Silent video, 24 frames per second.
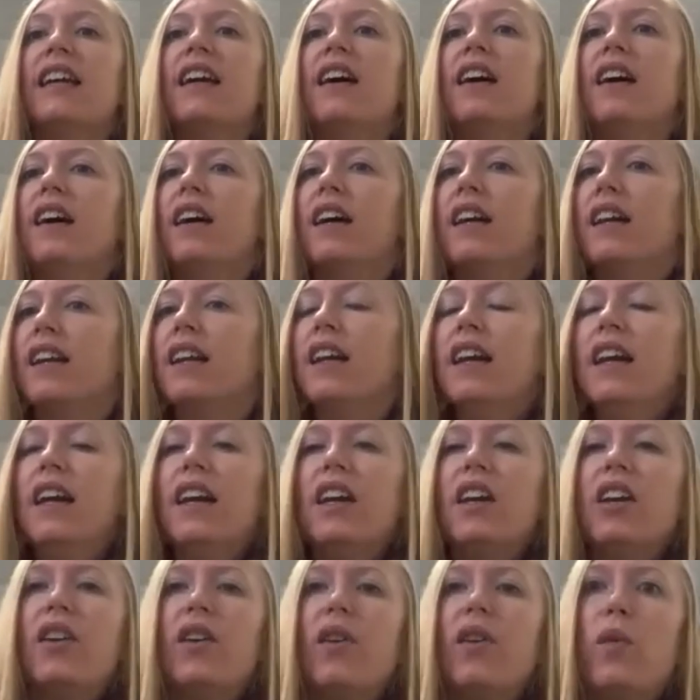on
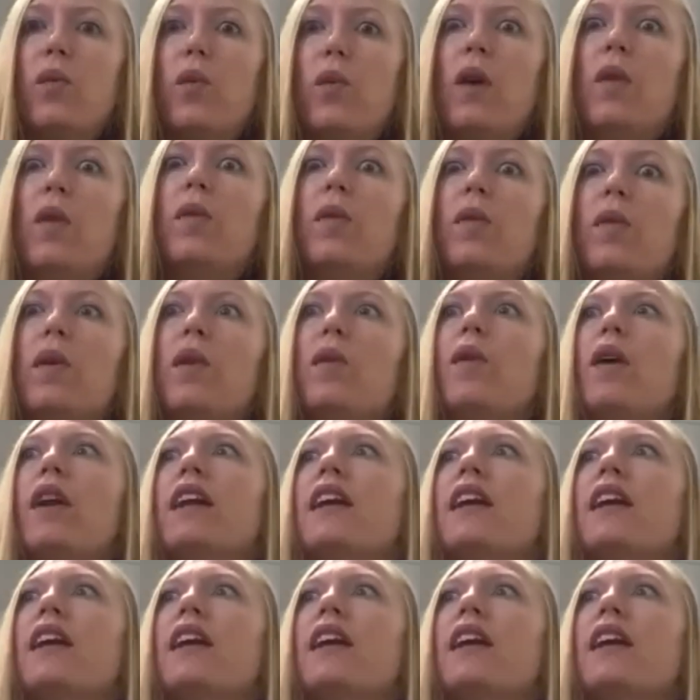you know what we want to get